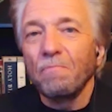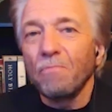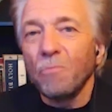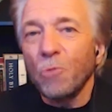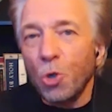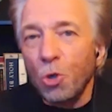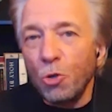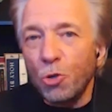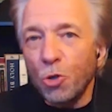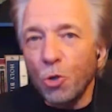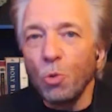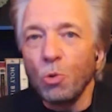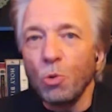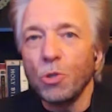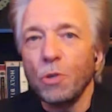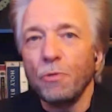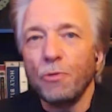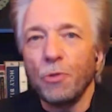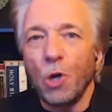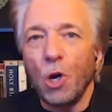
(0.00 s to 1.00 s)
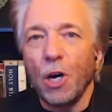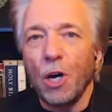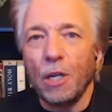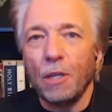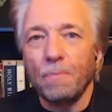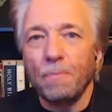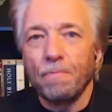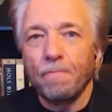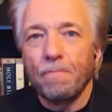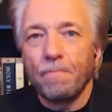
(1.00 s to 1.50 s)
Two schools of thought.
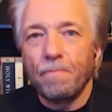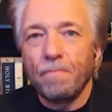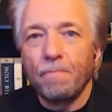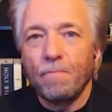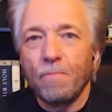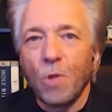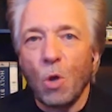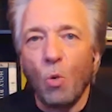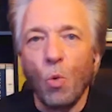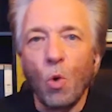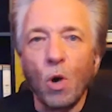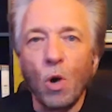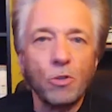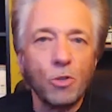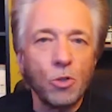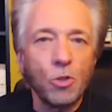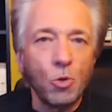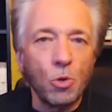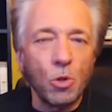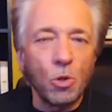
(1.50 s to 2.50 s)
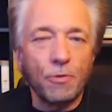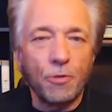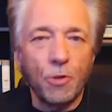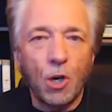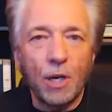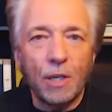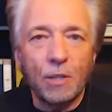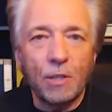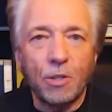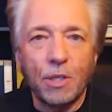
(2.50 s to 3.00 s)
One school of
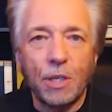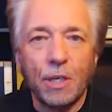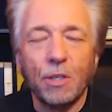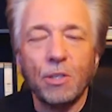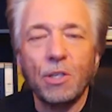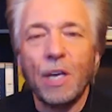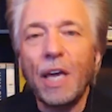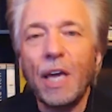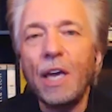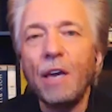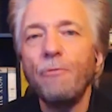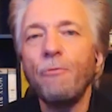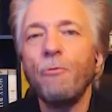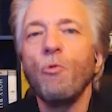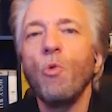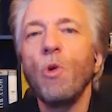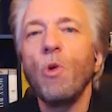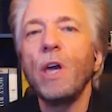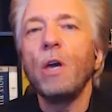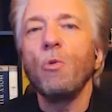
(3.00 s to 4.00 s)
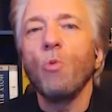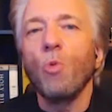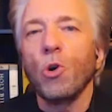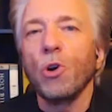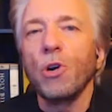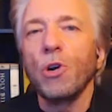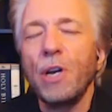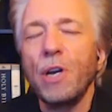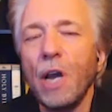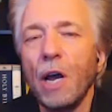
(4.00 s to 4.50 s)
thought says, if we were
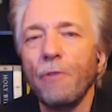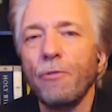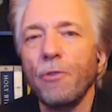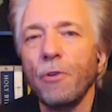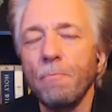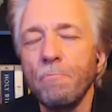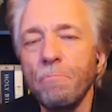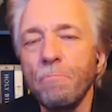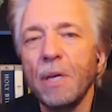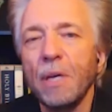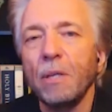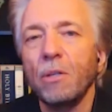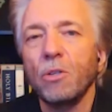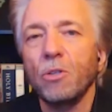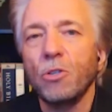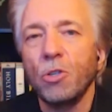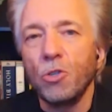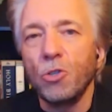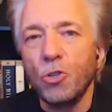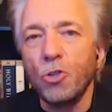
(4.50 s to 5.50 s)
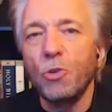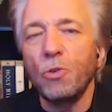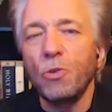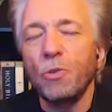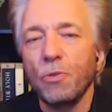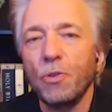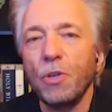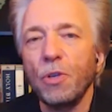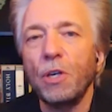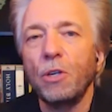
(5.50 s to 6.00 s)
never meant to do the
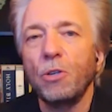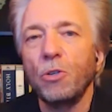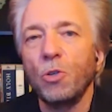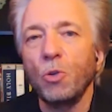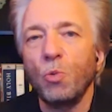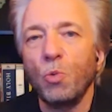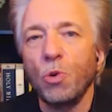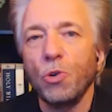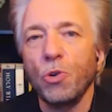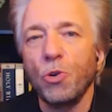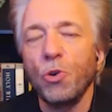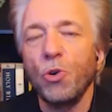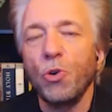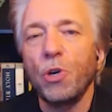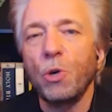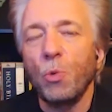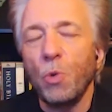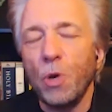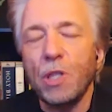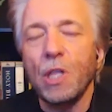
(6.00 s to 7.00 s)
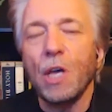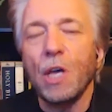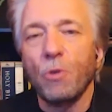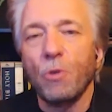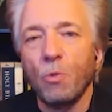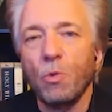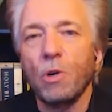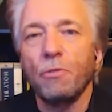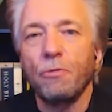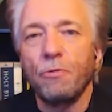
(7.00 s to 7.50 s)
things that we're doing, we never
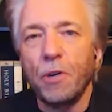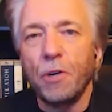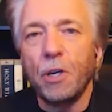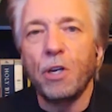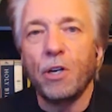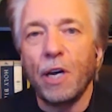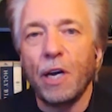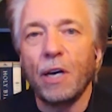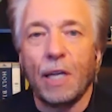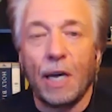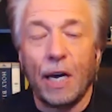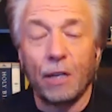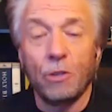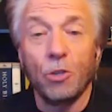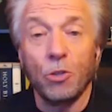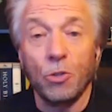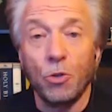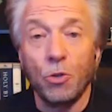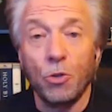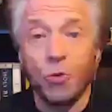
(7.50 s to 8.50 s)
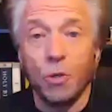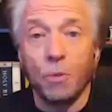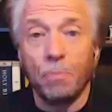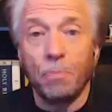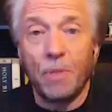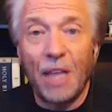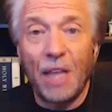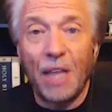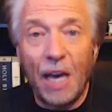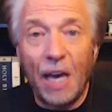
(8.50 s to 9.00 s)
would have figured out how to do them.
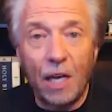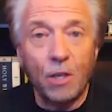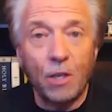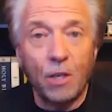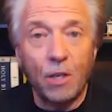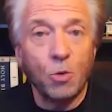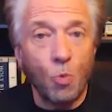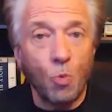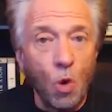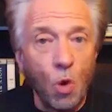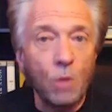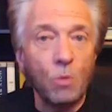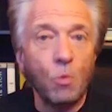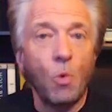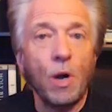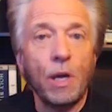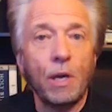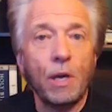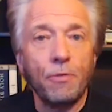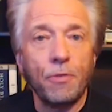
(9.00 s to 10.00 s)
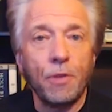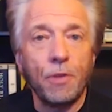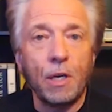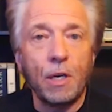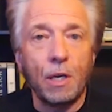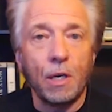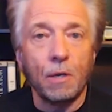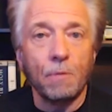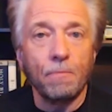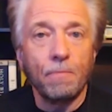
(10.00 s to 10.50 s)
That is one way of
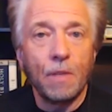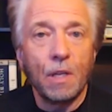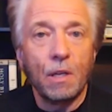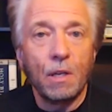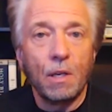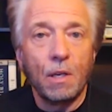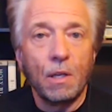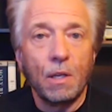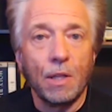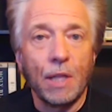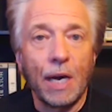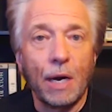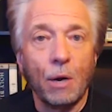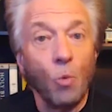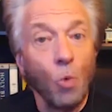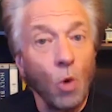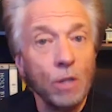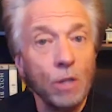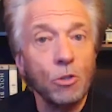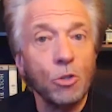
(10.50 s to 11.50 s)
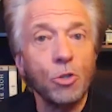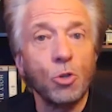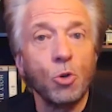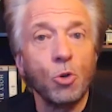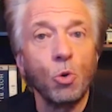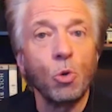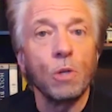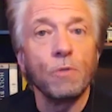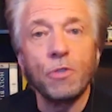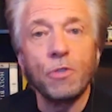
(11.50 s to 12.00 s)
thinking that one
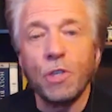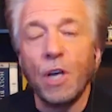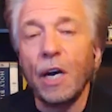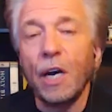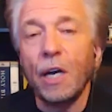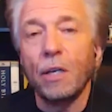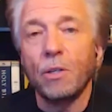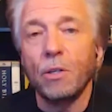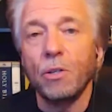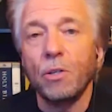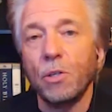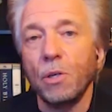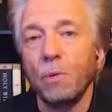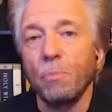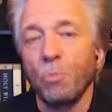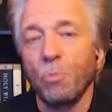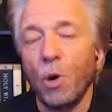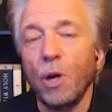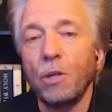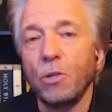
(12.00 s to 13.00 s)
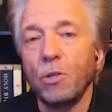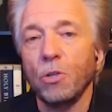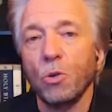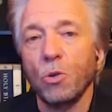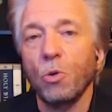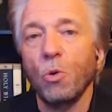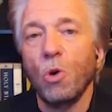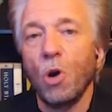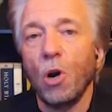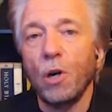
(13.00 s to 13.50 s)
school of scientists embraces
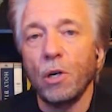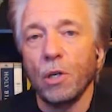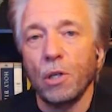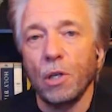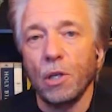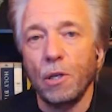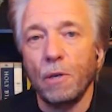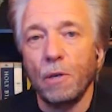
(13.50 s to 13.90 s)
wholeheartedly.